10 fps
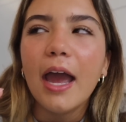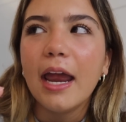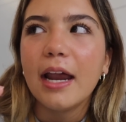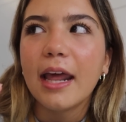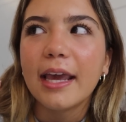
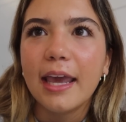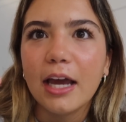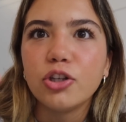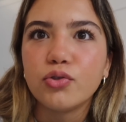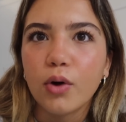and I
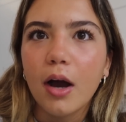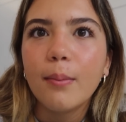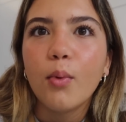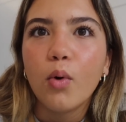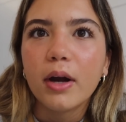can't
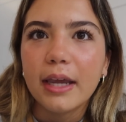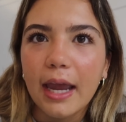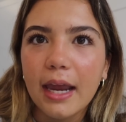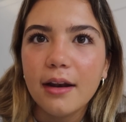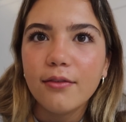drop or
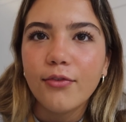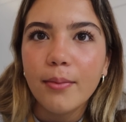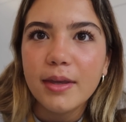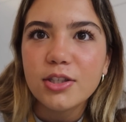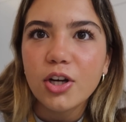gain
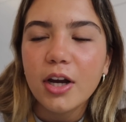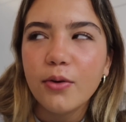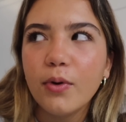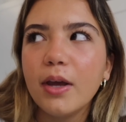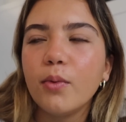from this
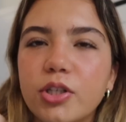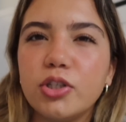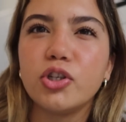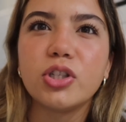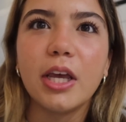certain weight,
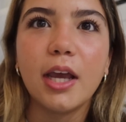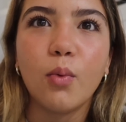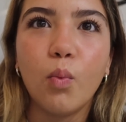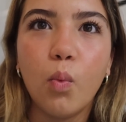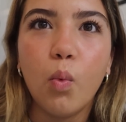is just like,
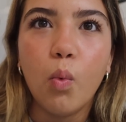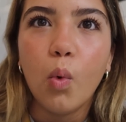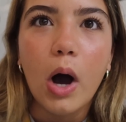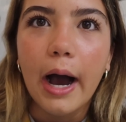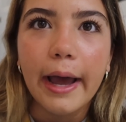
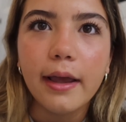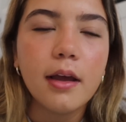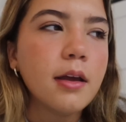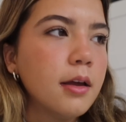why?